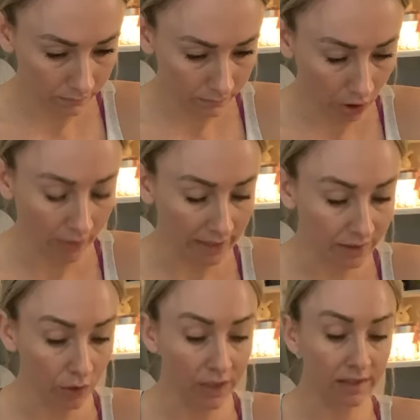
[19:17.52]
Okay,
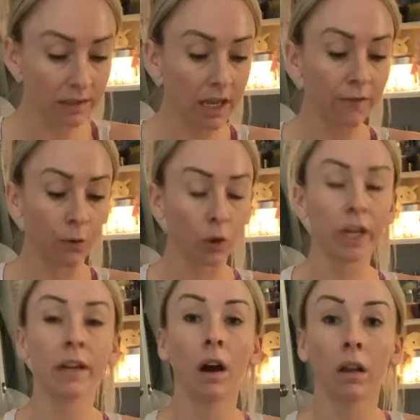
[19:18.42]
so this is a
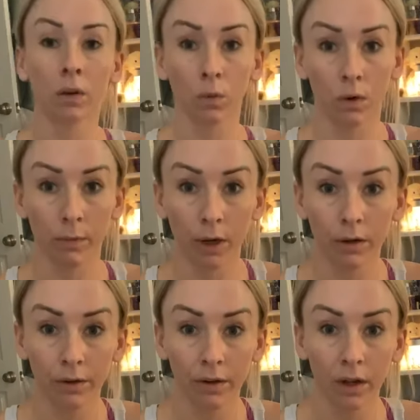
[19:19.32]
$40
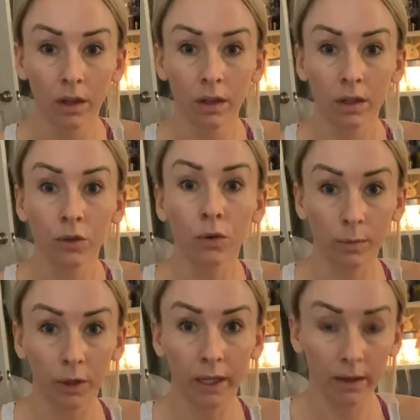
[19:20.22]
warmer
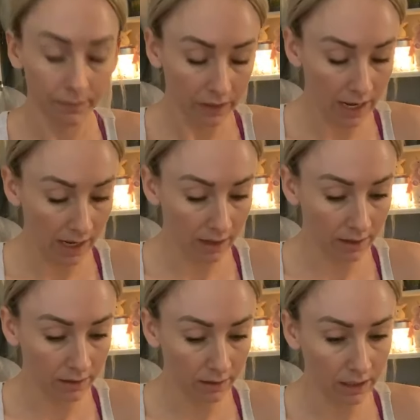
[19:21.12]
normally,
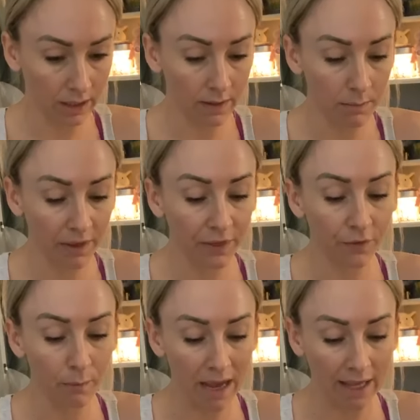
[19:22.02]
and in the month
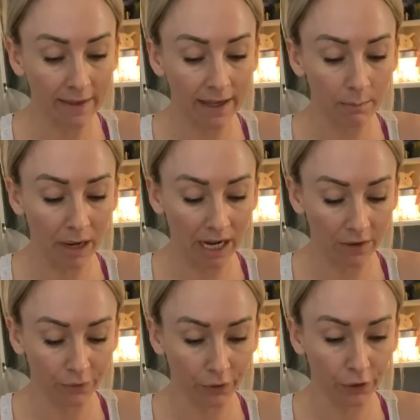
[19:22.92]
of May they can buy
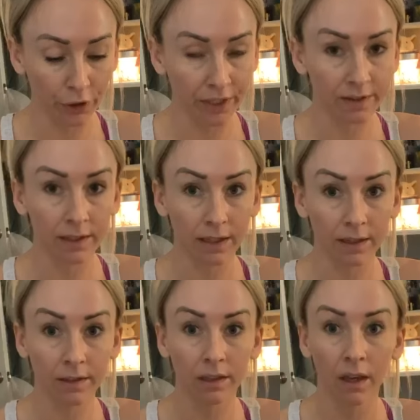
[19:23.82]
it for
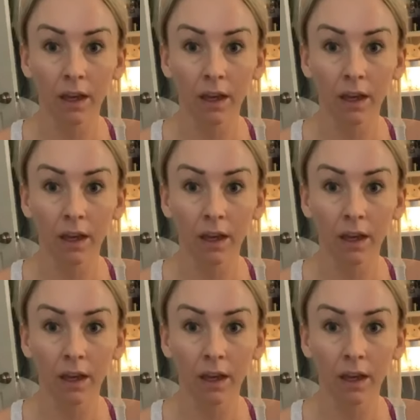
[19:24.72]
$36.